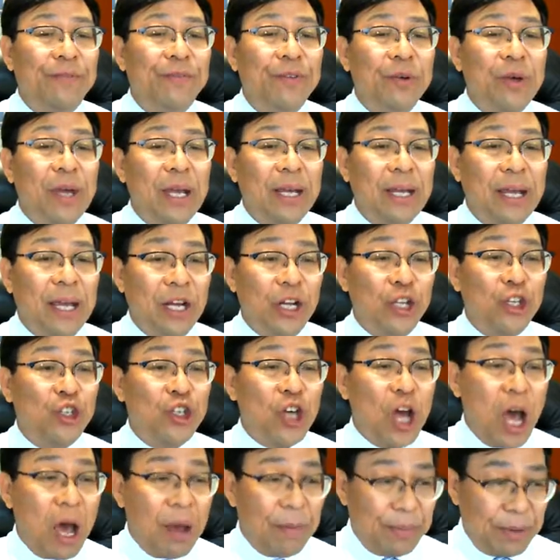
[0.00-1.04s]
you can get a
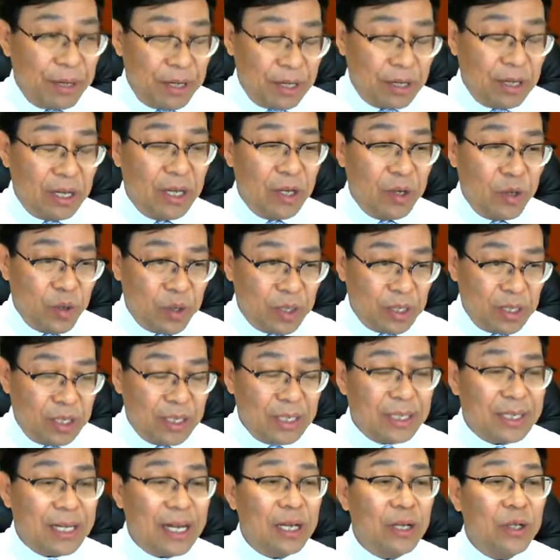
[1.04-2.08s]
job here in New Zealand,
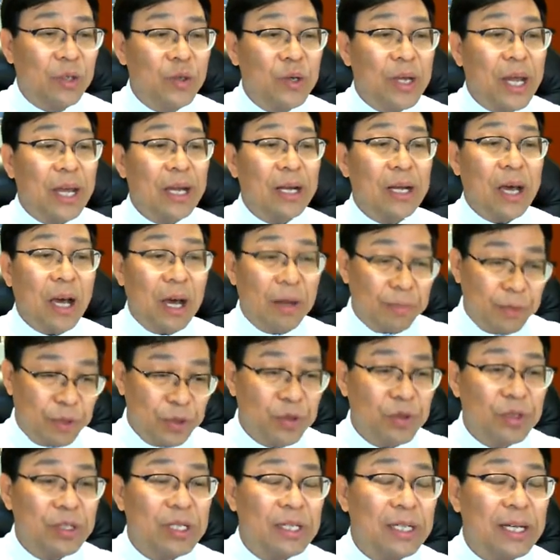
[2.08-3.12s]
then you can come to
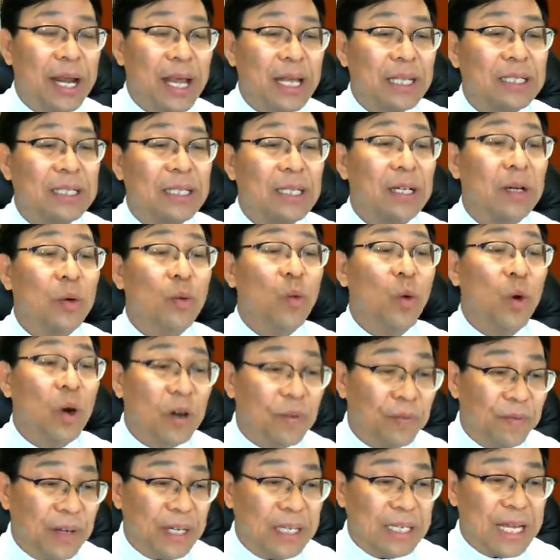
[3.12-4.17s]
New Zealand as a work
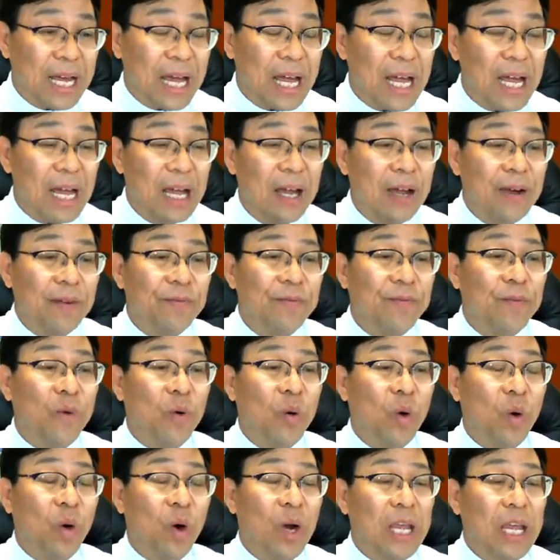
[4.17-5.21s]
visa.
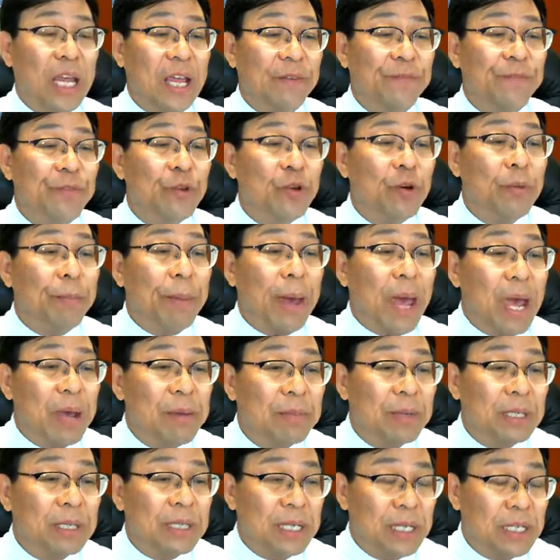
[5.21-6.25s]
For if your
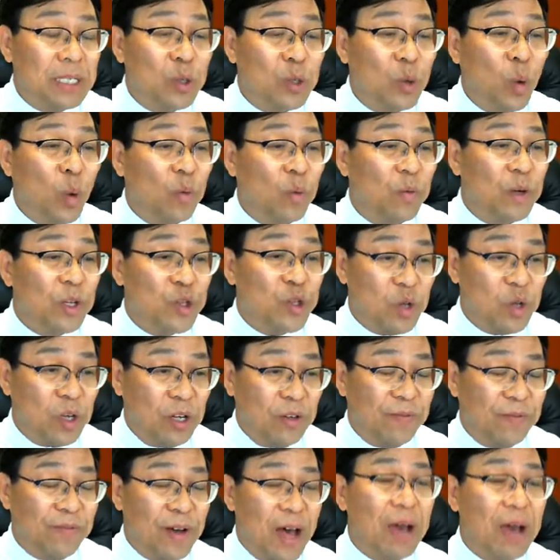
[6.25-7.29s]
payment is over
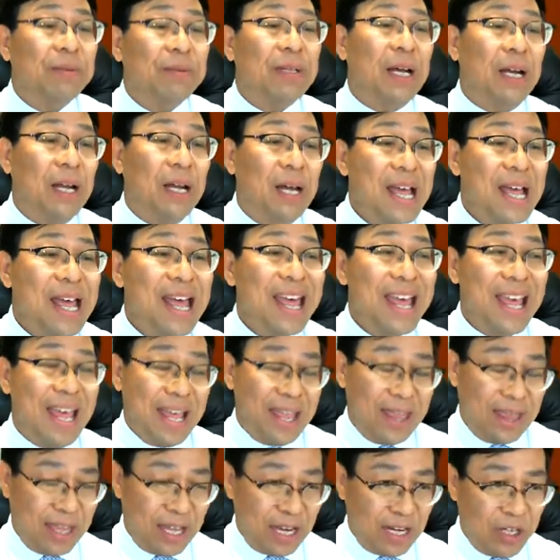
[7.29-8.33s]
$25,
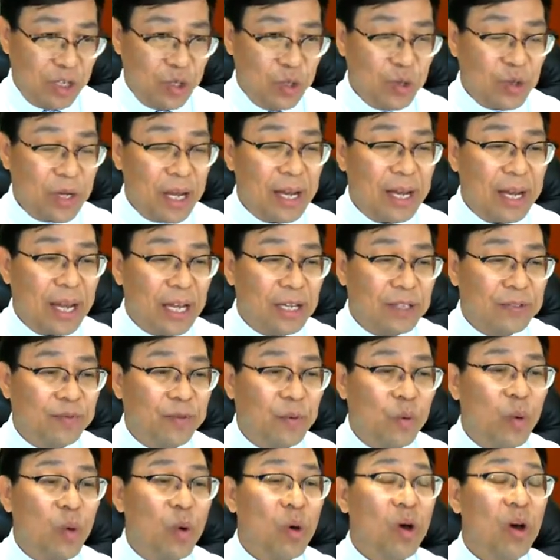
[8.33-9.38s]
then you can get
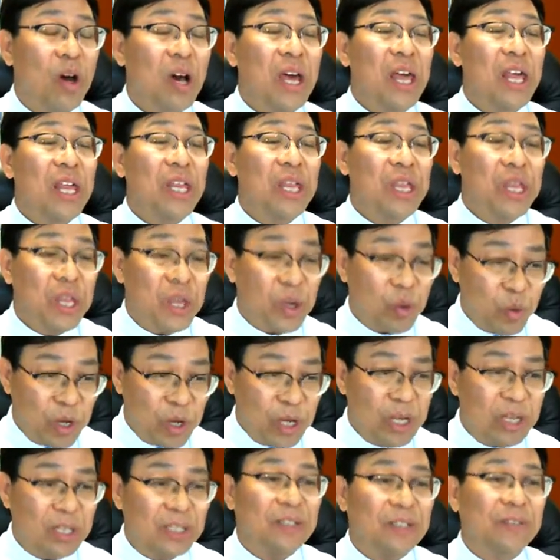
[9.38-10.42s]
for 3
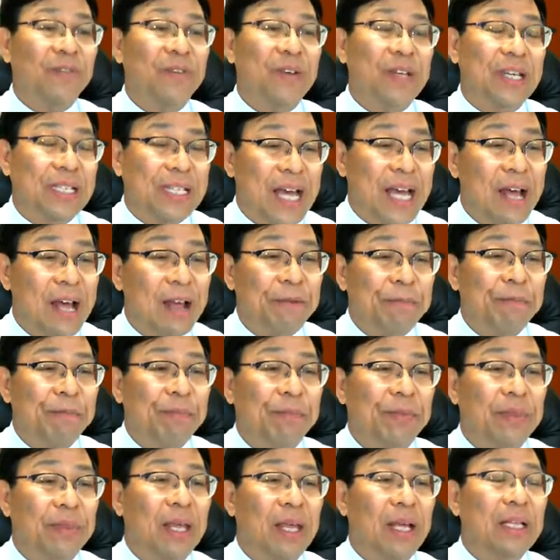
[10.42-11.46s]
years visa.
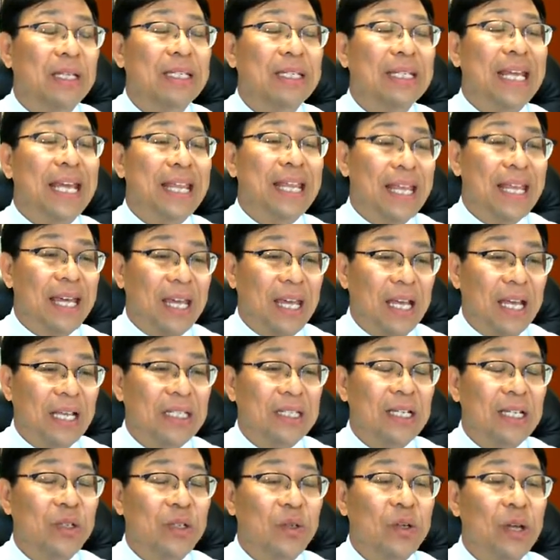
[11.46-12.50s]
Then in the case,
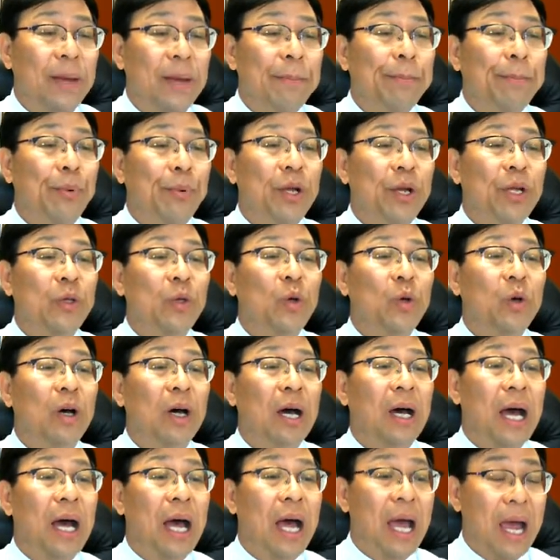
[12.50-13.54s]
you can bring
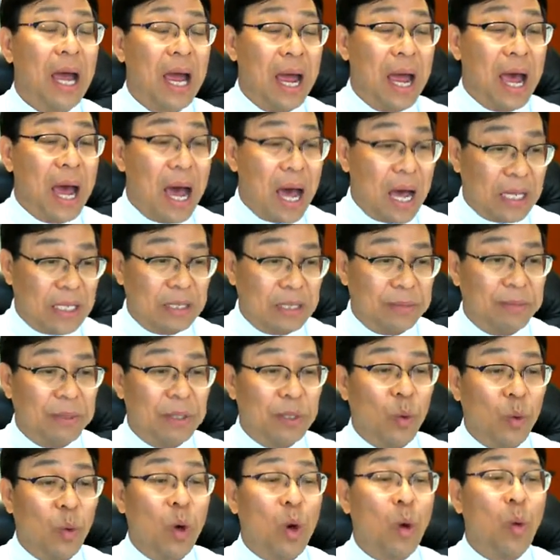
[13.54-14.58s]
your husband
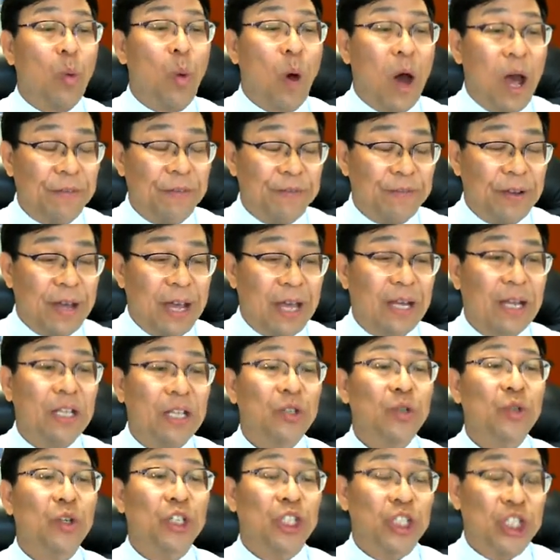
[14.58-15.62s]
or wife, and then
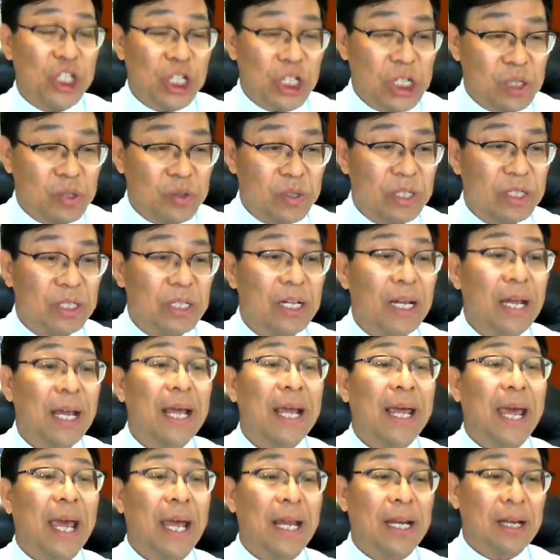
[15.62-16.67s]
your children
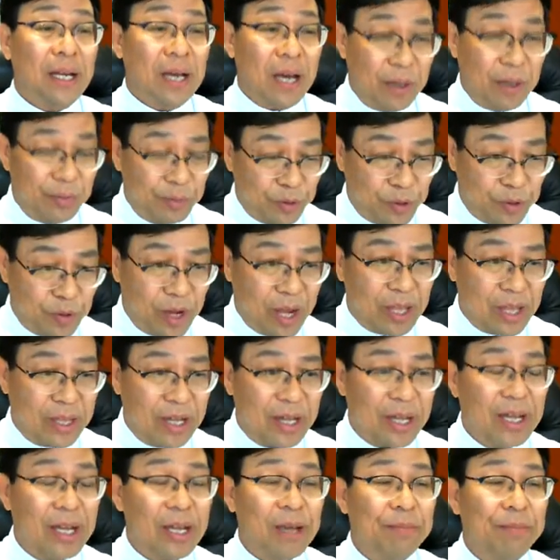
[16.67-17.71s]
can come
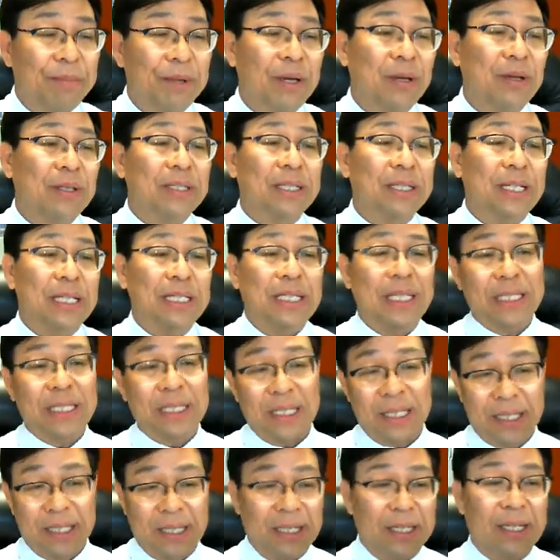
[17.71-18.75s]
together, because this is
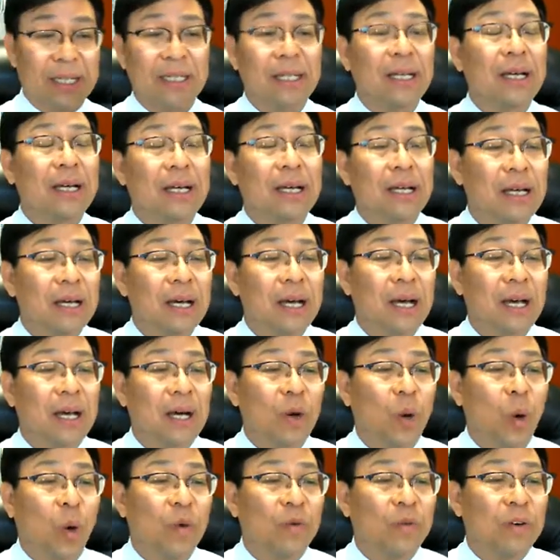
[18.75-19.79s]
the
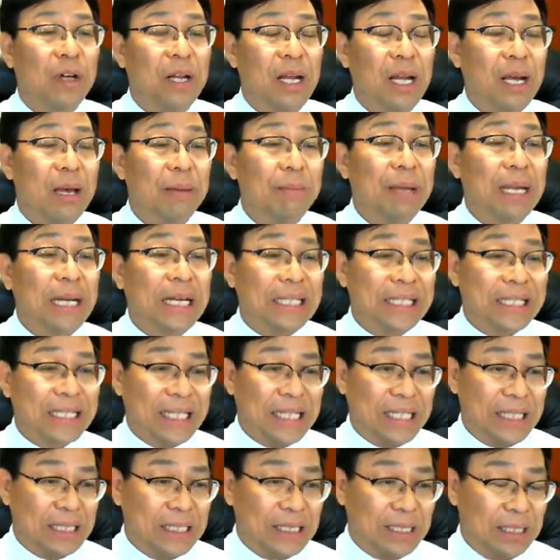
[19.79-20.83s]
over like a middle
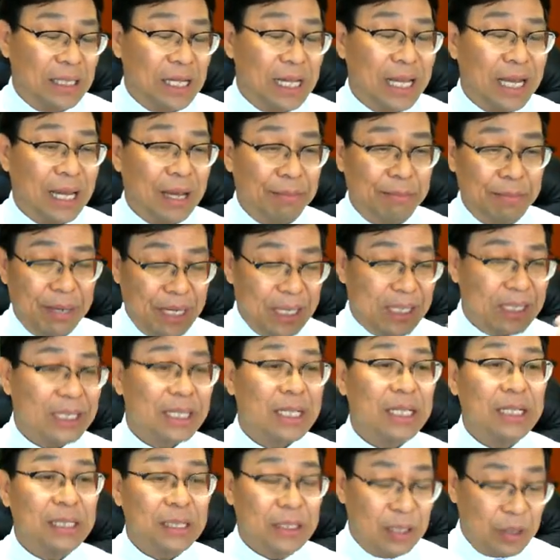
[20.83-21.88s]

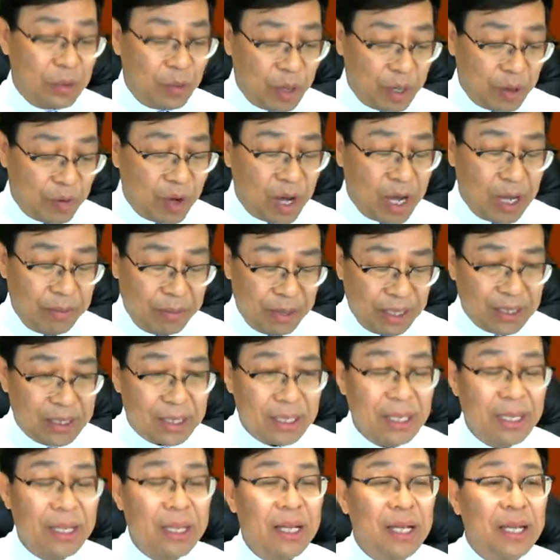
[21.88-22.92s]
skill requirement.
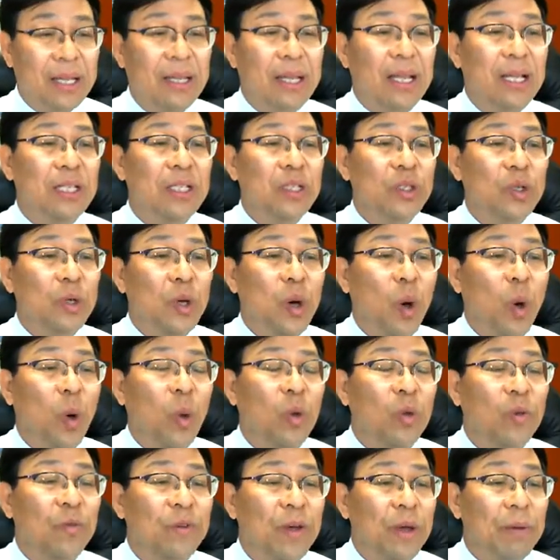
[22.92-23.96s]
Then your
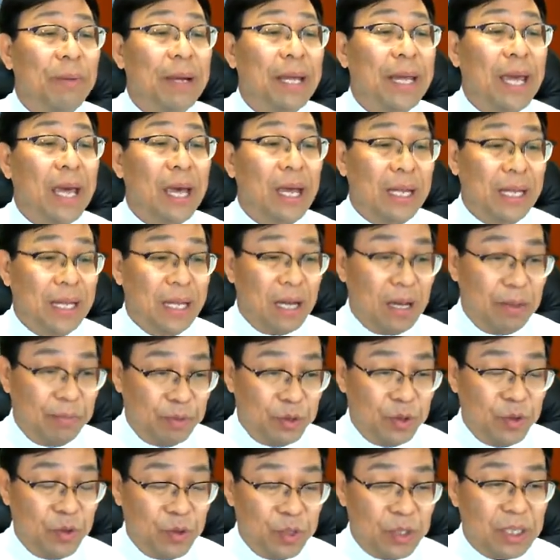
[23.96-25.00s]
whole family can come
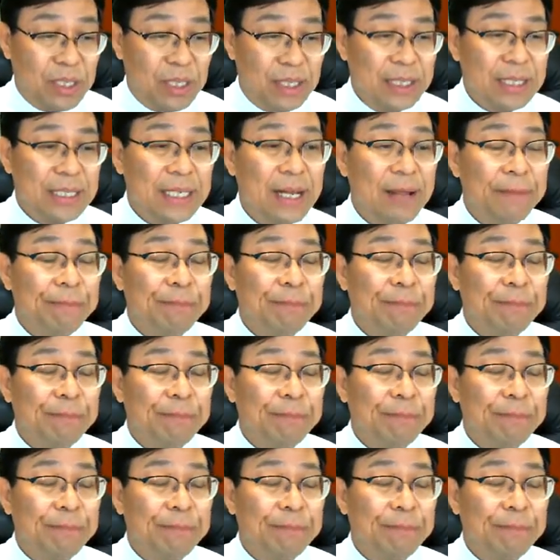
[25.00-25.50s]
to New Zealand.